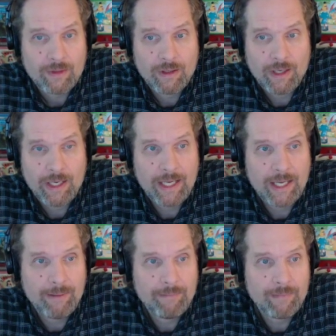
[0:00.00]

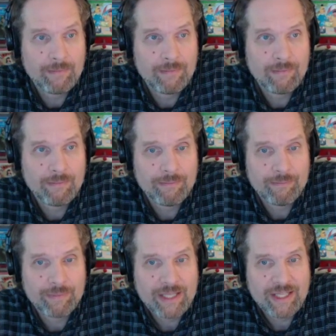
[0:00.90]
But
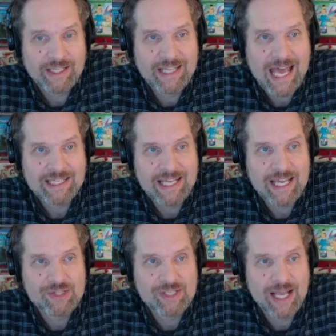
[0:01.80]
I think in that
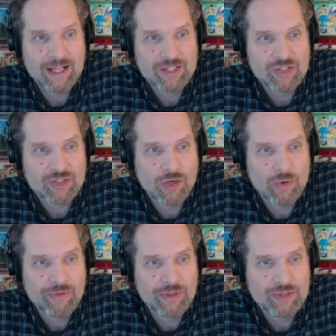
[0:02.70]
case, yeah, let's just go
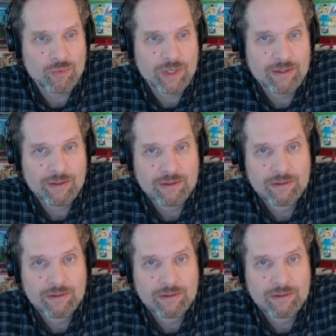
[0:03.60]
with this one.